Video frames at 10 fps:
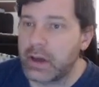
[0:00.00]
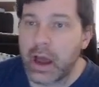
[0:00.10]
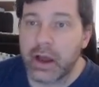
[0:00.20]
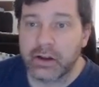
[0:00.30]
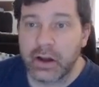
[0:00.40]

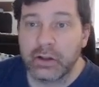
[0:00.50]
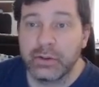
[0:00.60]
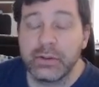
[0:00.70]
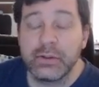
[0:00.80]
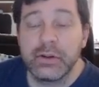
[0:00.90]
color.
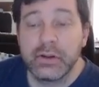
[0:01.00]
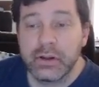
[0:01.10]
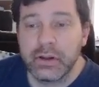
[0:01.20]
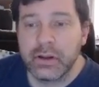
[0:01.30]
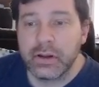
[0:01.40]

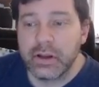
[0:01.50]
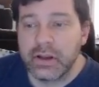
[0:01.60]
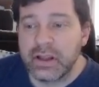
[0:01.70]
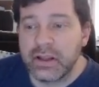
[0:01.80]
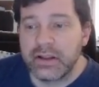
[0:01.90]

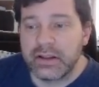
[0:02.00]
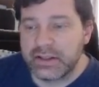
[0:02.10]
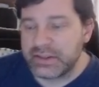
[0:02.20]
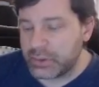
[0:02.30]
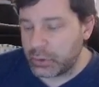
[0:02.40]

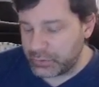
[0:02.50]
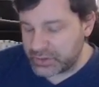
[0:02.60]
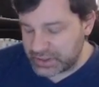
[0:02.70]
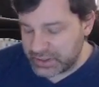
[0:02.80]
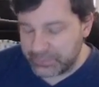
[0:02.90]
So just
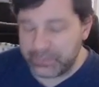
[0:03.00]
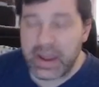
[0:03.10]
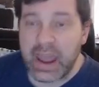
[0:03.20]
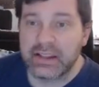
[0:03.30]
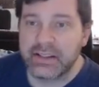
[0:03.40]
the
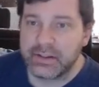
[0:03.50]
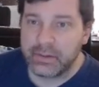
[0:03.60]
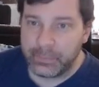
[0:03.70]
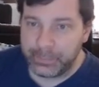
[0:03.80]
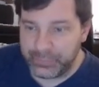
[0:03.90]
fact
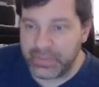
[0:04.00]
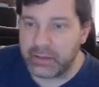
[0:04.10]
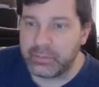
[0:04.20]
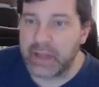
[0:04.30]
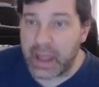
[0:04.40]
that
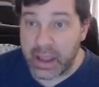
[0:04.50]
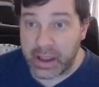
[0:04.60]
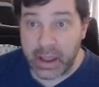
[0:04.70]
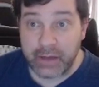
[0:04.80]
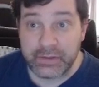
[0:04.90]
we
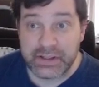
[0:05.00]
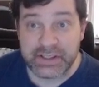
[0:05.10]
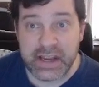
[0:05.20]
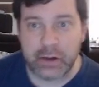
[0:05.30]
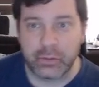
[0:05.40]
have this
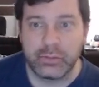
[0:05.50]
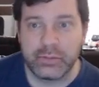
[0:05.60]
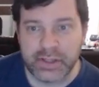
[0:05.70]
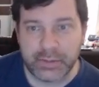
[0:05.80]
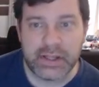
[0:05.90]
now,
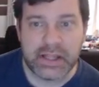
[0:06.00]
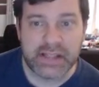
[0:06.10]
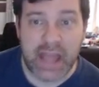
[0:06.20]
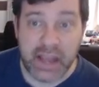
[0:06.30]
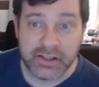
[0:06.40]
something that's
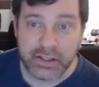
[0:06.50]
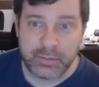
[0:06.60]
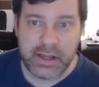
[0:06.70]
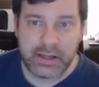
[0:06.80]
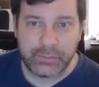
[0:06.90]
actually
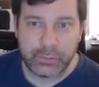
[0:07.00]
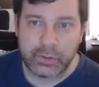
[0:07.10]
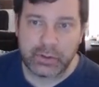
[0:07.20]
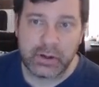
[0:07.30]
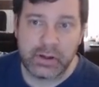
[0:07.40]
made for
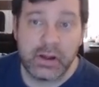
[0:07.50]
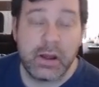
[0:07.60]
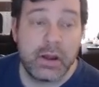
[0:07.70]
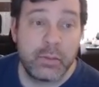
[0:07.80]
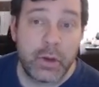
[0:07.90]

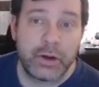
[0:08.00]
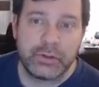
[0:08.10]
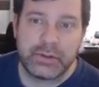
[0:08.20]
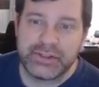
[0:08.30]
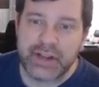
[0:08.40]
Mardu
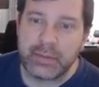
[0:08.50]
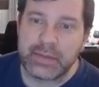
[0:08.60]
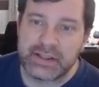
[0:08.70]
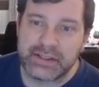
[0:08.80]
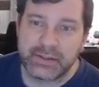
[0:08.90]

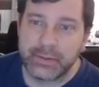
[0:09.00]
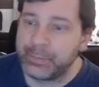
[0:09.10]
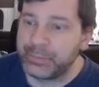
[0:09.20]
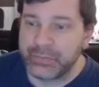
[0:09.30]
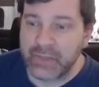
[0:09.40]
enchantments,
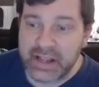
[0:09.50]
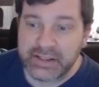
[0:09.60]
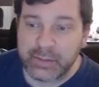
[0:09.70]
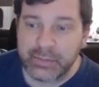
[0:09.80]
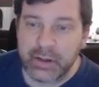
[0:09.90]
it's
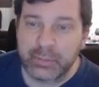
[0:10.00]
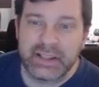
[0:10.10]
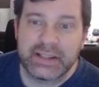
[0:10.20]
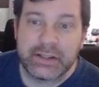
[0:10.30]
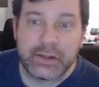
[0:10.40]
something completely
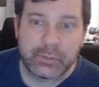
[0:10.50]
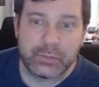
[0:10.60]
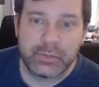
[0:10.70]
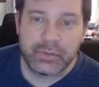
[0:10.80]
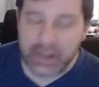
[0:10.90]
new.
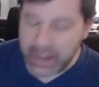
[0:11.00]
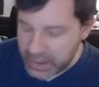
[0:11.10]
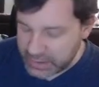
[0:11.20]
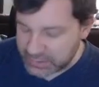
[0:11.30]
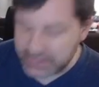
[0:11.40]

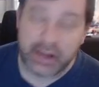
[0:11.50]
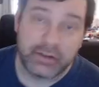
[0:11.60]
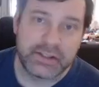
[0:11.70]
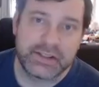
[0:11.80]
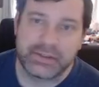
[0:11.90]
And I
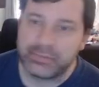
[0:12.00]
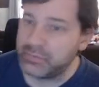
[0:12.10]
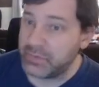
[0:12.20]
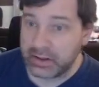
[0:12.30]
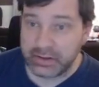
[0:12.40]
was
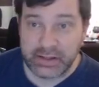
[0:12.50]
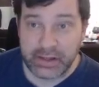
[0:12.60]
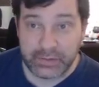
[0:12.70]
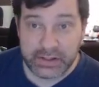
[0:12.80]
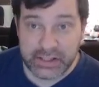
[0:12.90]
definitely
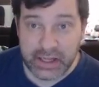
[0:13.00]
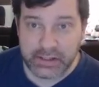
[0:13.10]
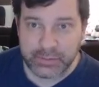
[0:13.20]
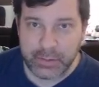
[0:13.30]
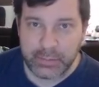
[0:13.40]
challenged by
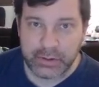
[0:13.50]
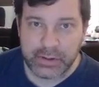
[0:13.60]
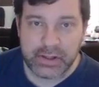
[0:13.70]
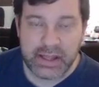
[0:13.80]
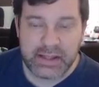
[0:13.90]
building the
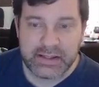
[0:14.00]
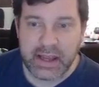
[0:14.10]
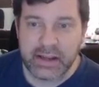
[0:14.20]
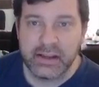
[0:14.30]
Gen deck.